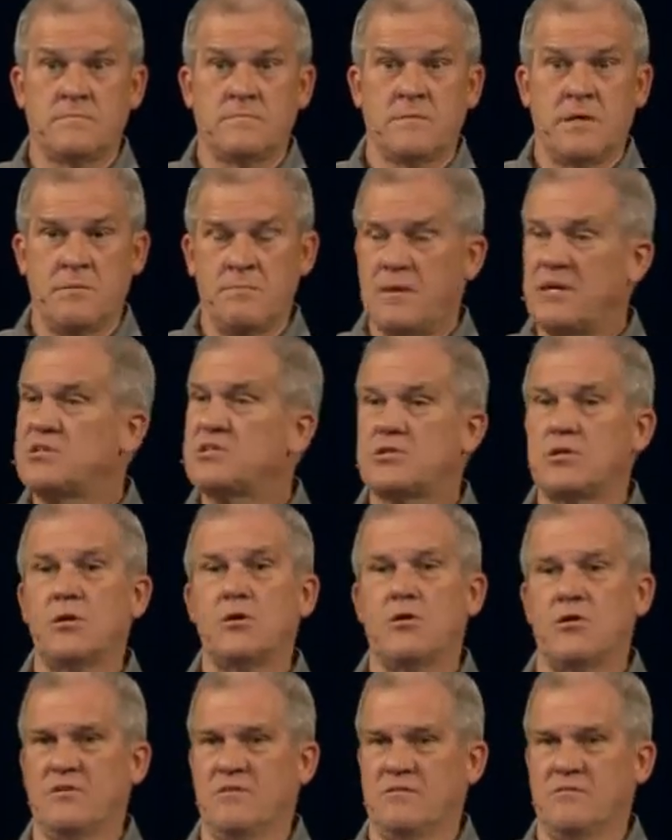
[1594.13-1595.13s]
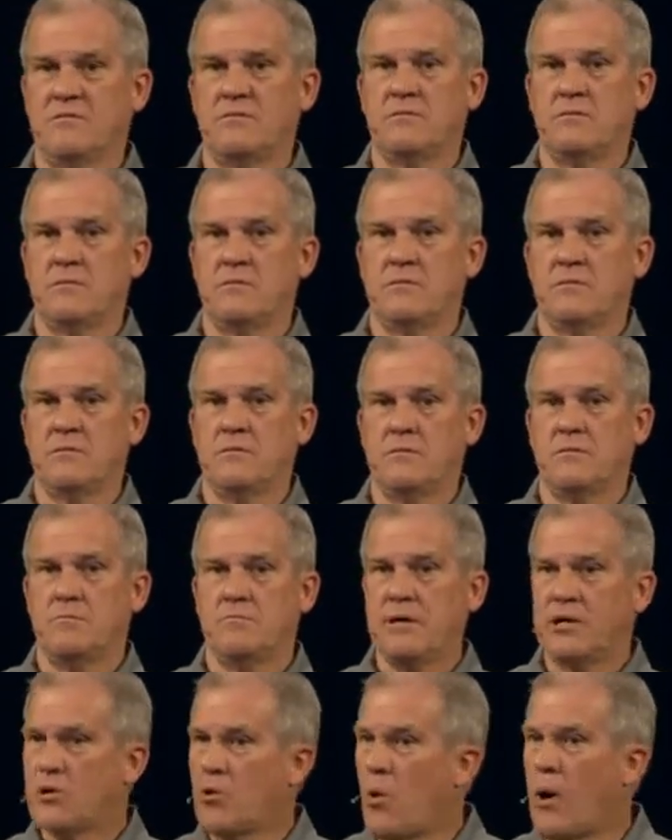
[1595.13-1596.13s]
and be still and
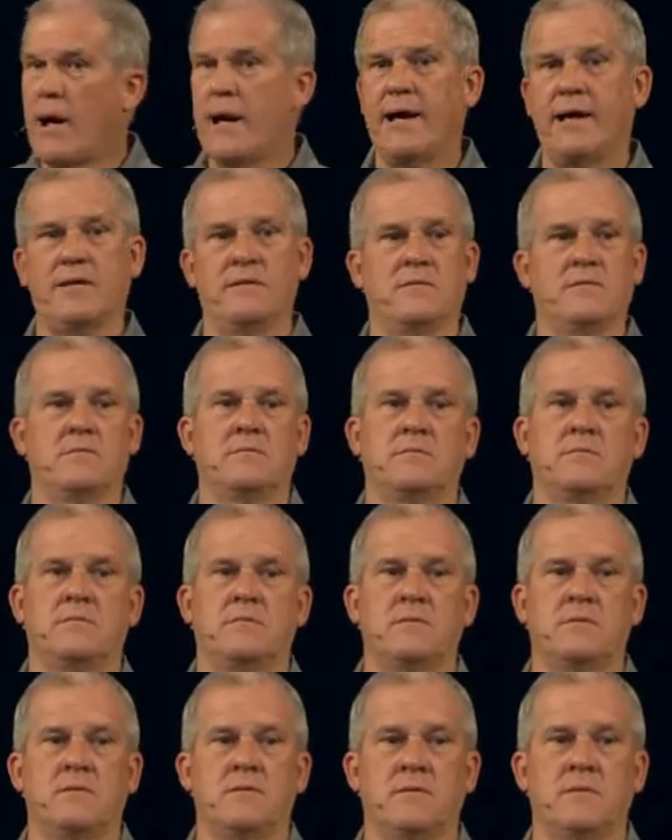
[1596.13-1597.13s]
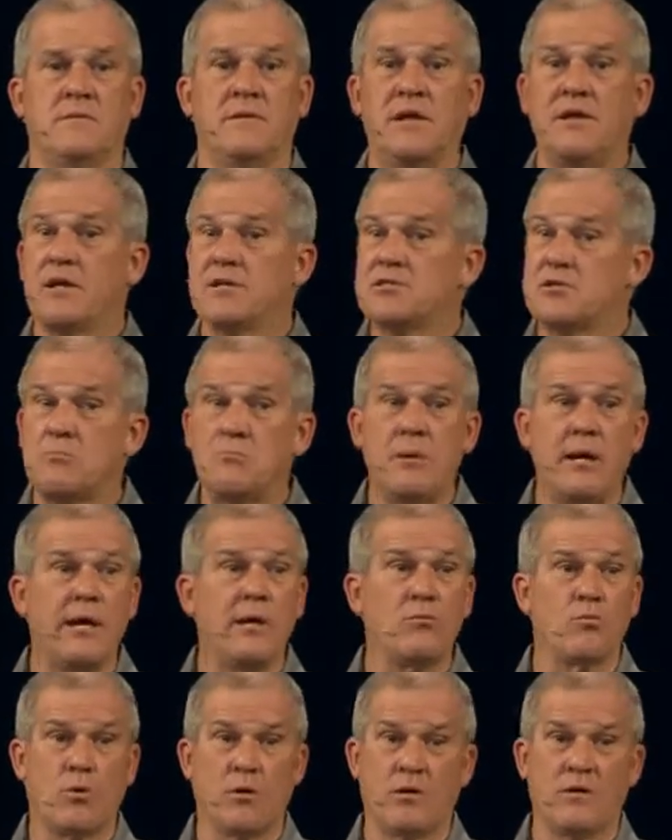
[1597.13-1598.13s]
be quiet. That doesn't
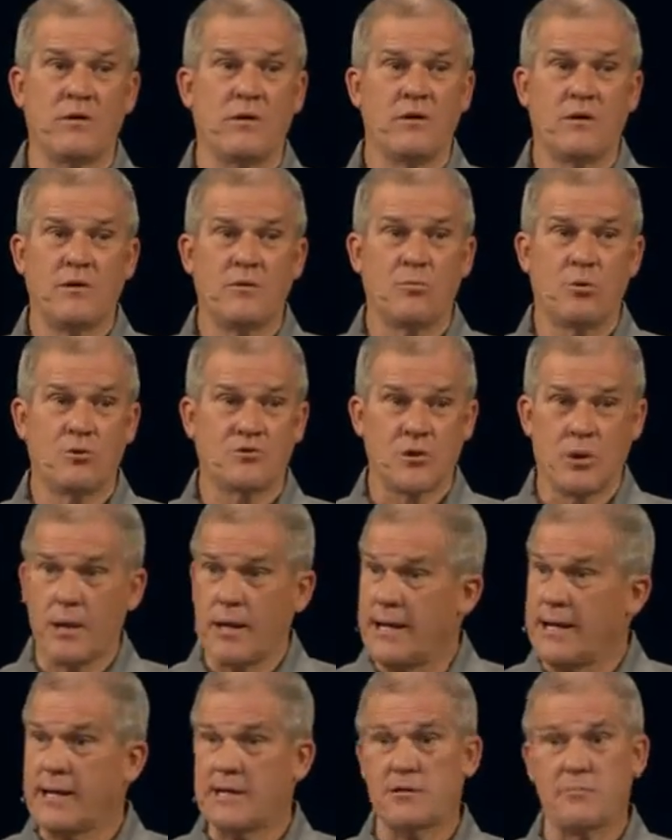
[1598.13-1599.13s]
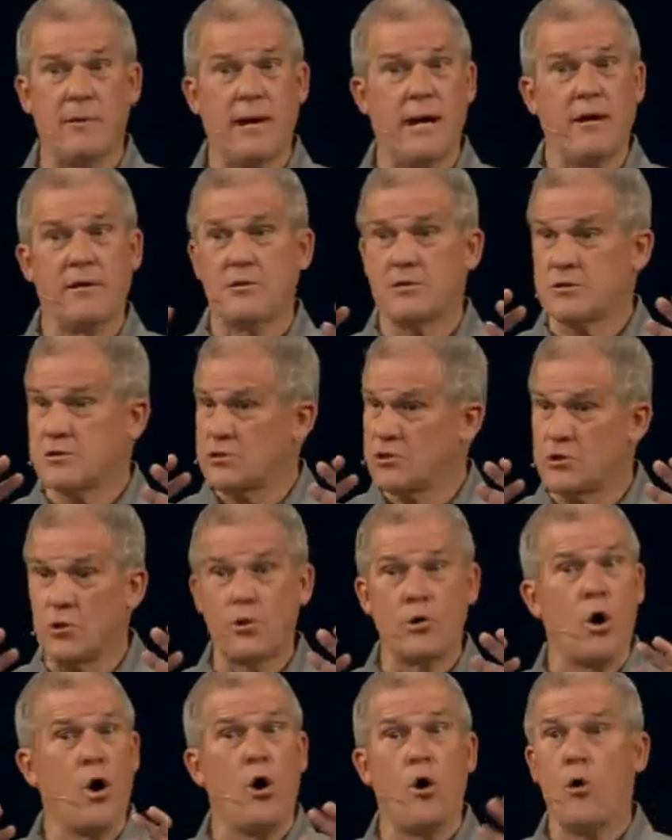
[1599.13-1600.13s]
mean we're, we're at the lake, the mountains,
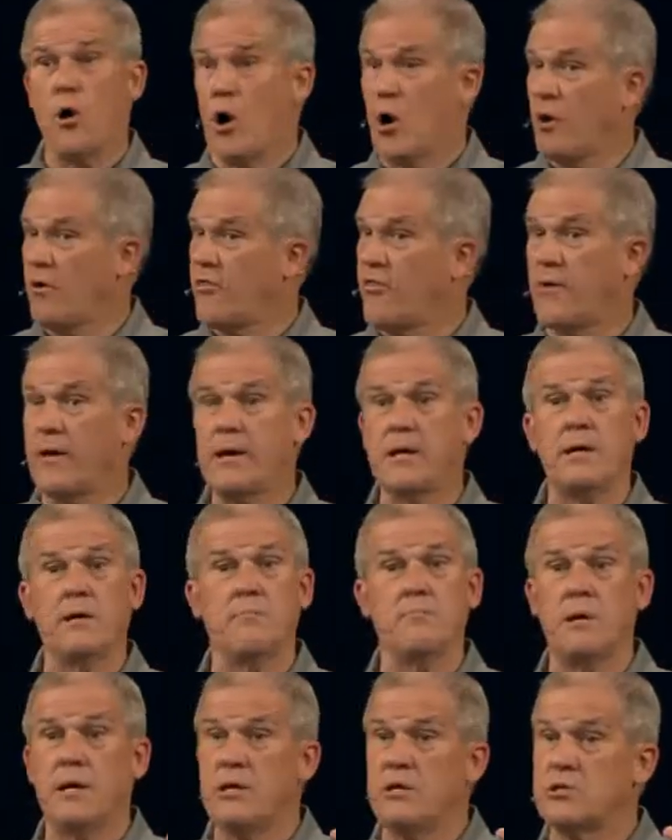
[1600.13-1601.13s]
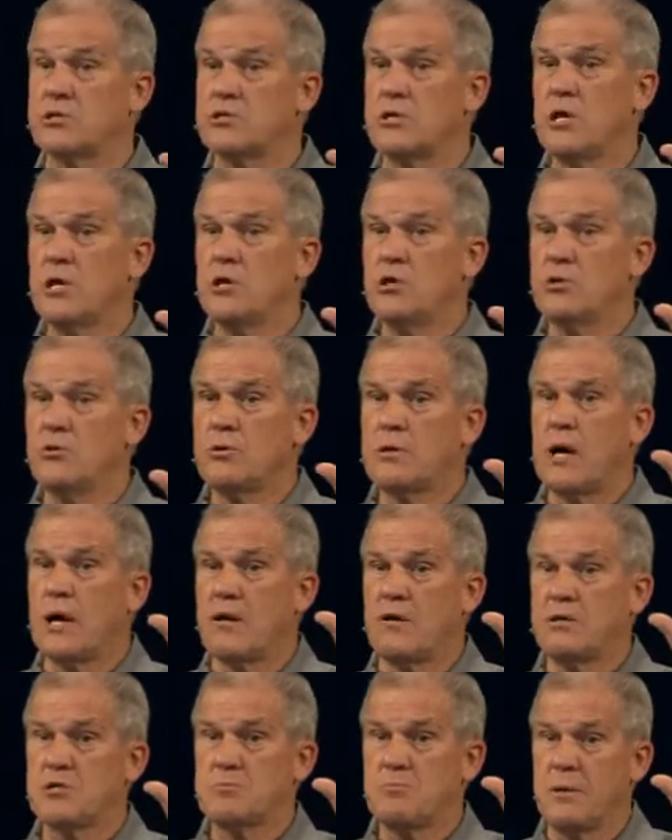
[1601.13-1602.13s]
doing all our thing. It means you got
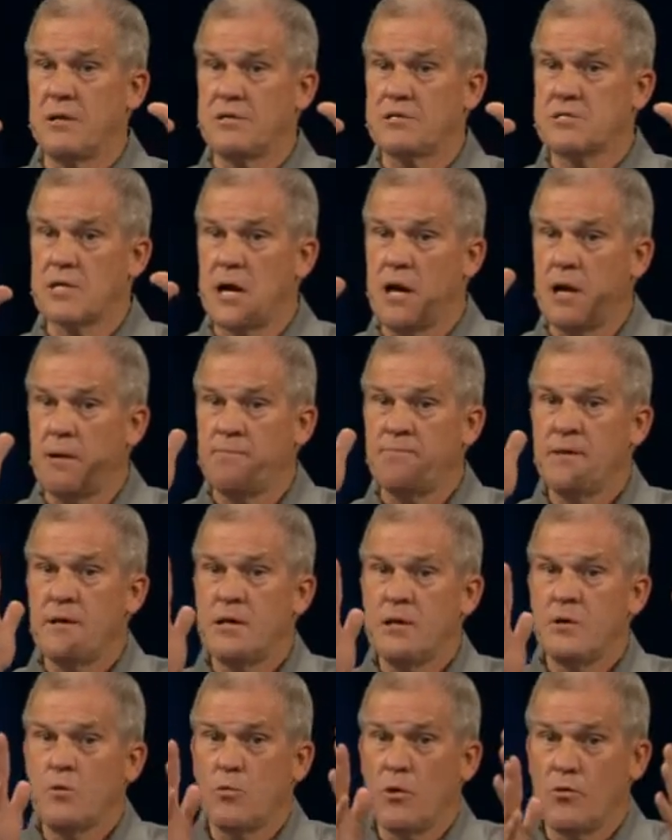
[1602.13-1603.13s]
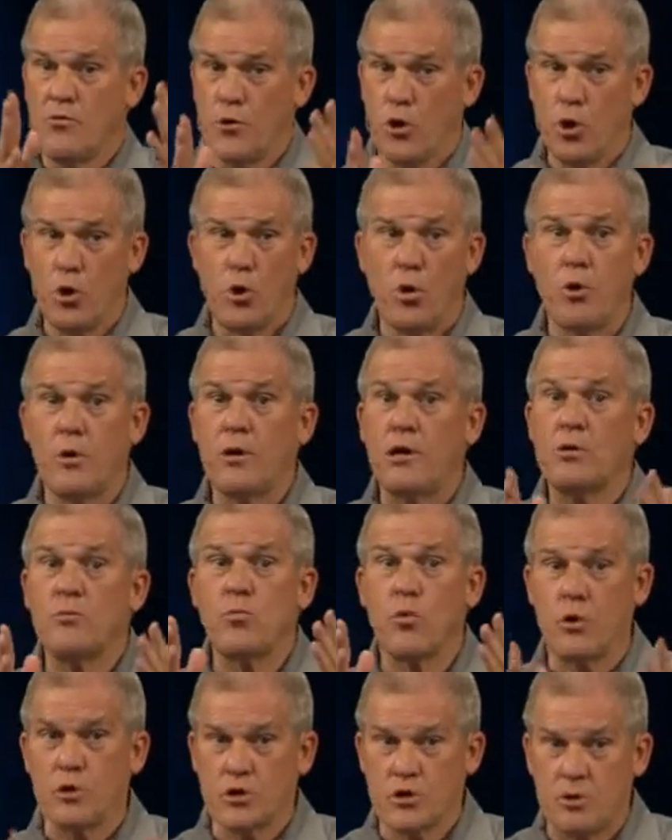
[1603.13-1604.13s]
to spend time with the Lord in
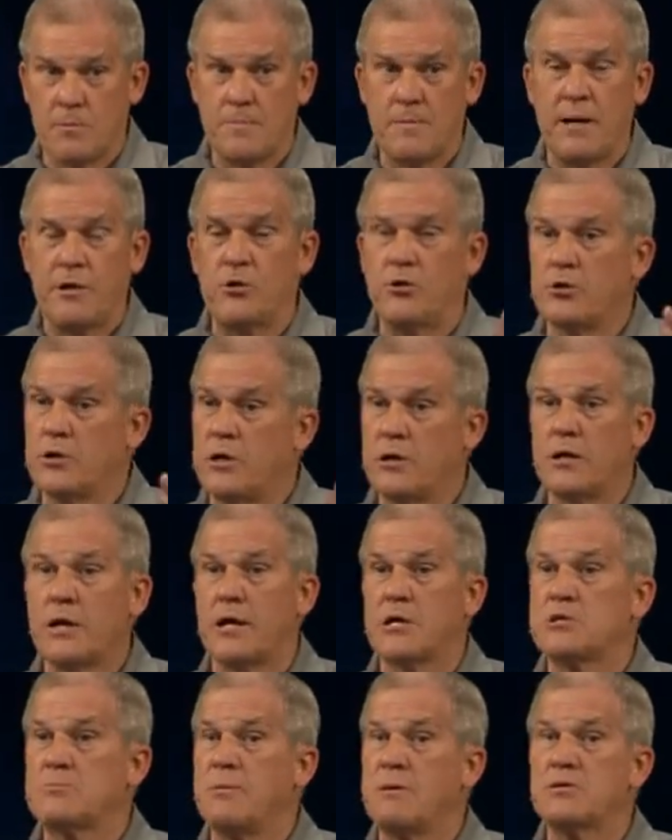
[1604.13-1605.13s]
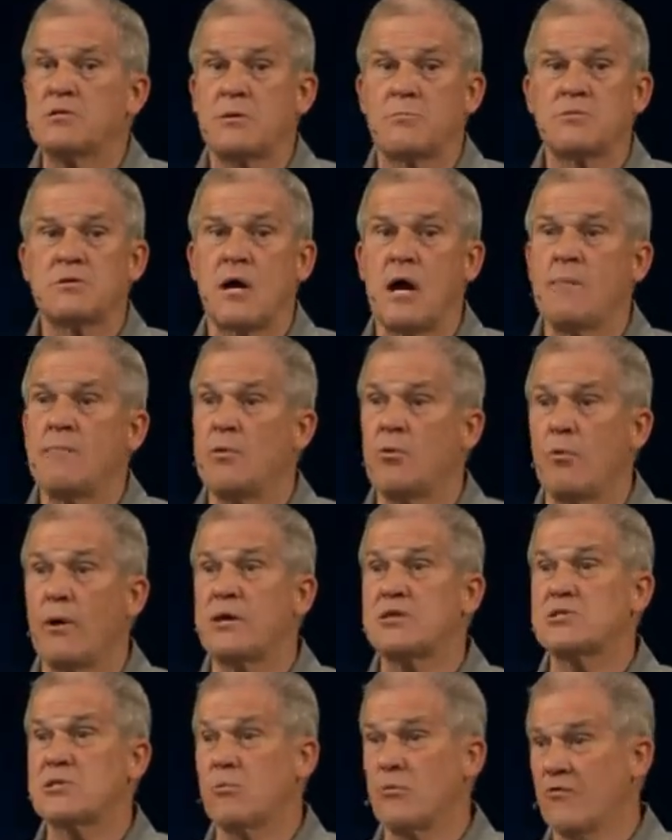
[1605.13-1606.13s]
worship and you got to spend some time in
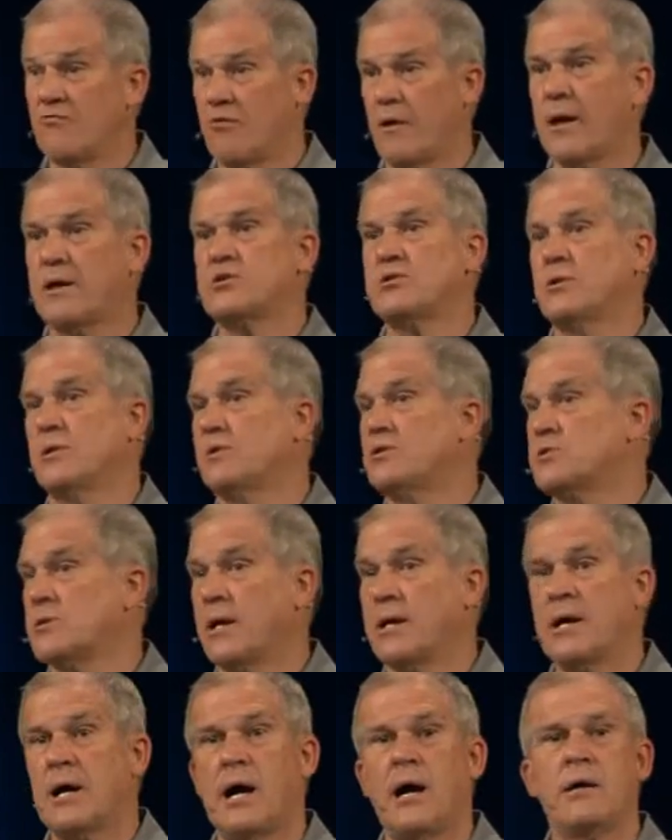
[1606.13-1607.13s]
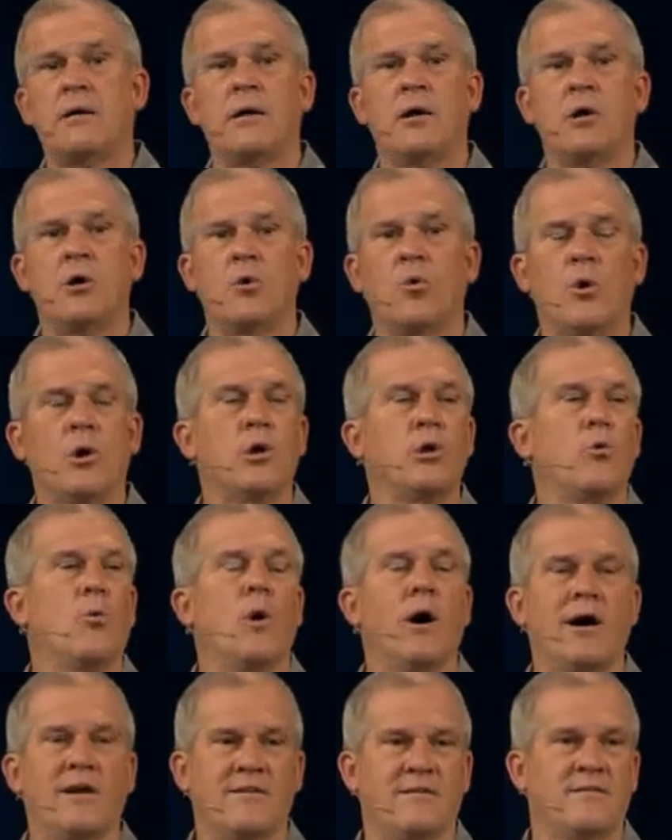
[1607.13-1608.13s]
rest and reflection and say, God, what do you
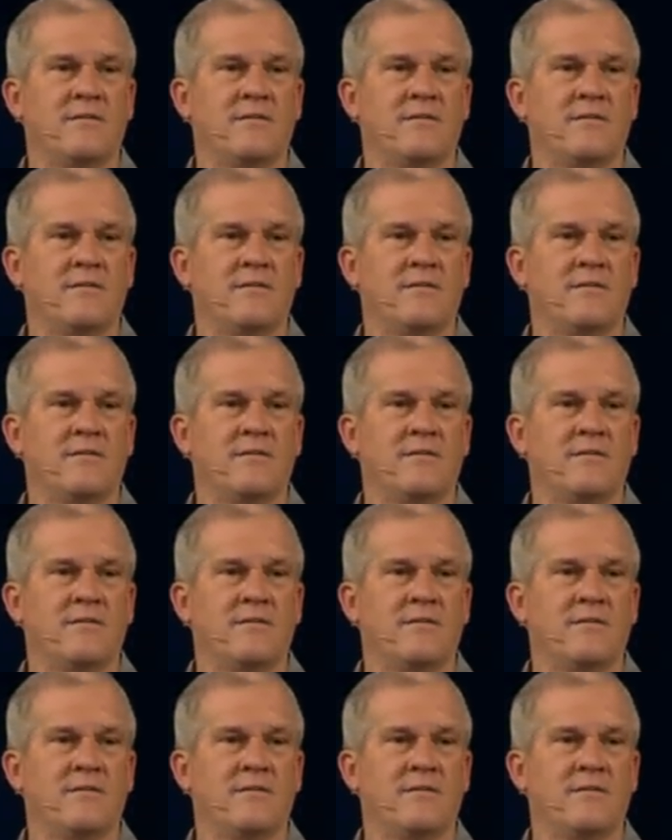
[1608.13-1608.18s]
want?